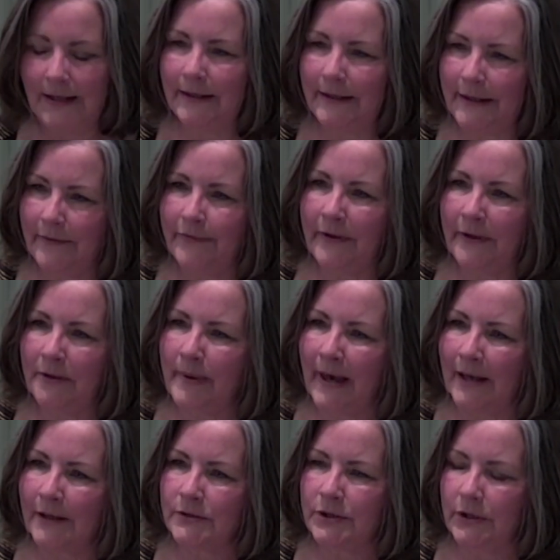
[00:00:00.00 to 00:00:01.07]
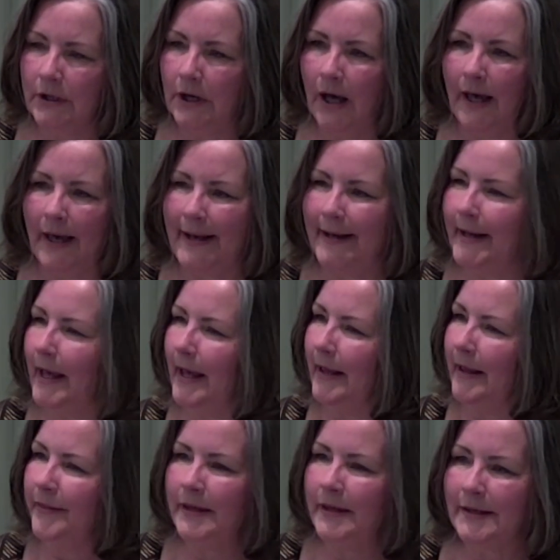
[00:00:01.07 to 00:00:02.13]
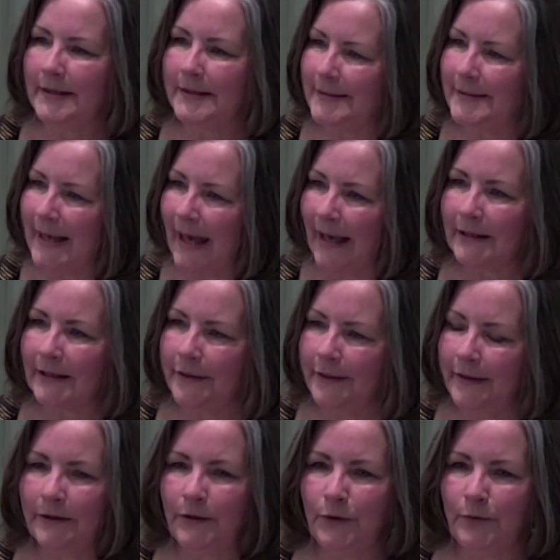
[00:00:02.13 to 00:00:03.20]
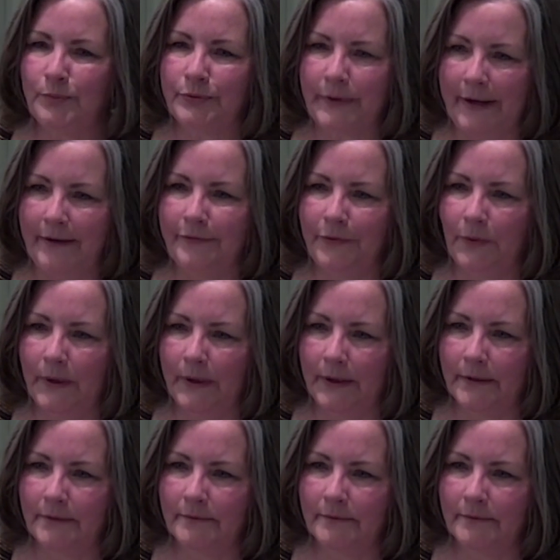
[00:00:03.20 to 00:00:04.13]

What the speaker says: giving back to God the exact thing you prayed for?